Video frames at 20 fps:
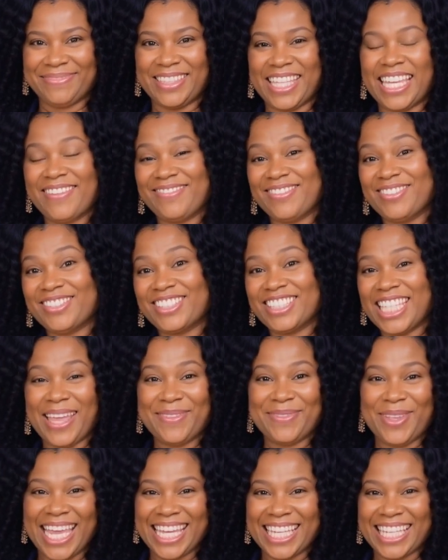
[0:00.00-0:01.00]
If you stay
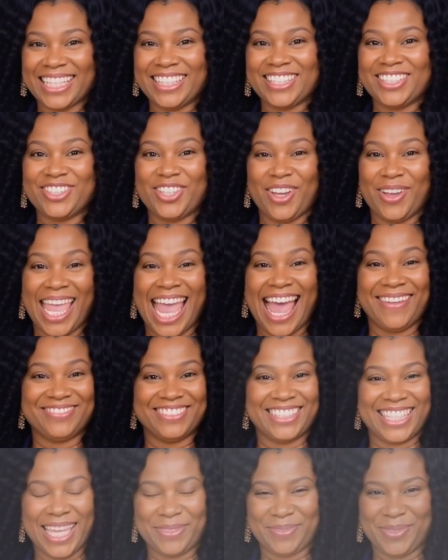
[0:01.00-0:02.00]
ready, you don't have
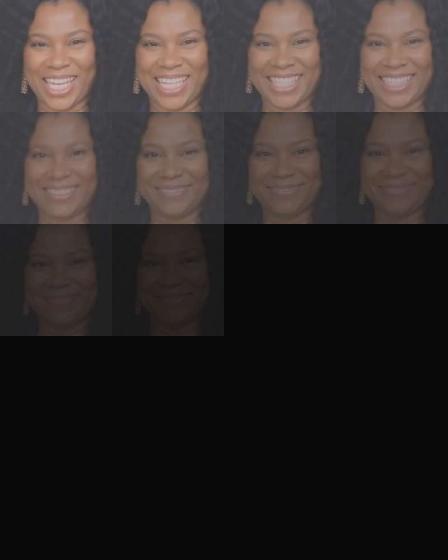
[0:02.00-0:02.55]
to get ready.